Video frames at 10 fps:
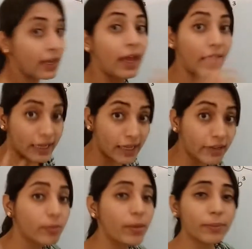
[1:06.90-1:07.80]
And I
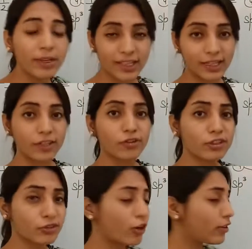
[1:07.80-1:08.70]
remember telling you the
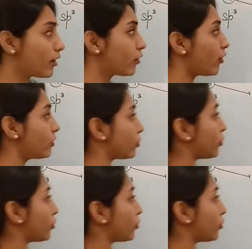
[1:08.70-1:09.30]
shortcut also